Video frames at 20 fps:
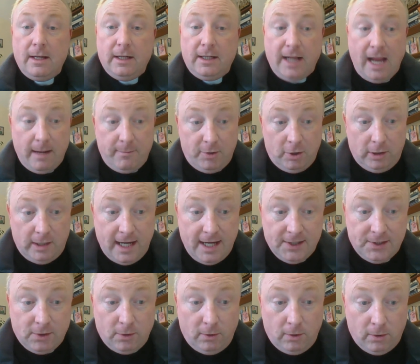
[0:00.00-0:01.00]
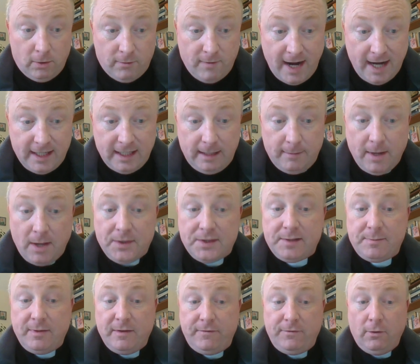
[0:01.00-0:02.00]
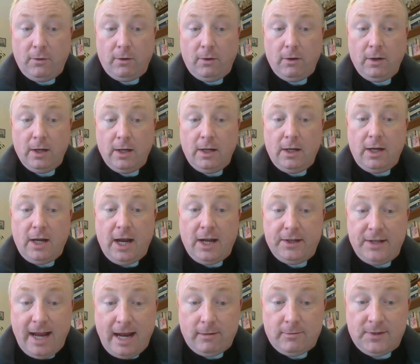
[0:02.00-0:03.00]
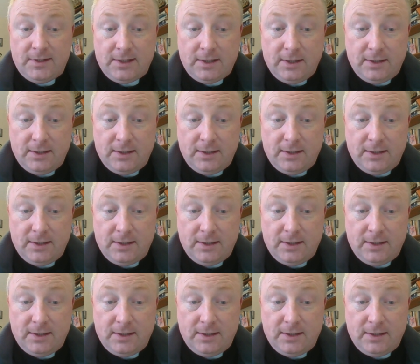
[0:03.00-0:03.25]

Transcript: Gabriel has already, months before, announced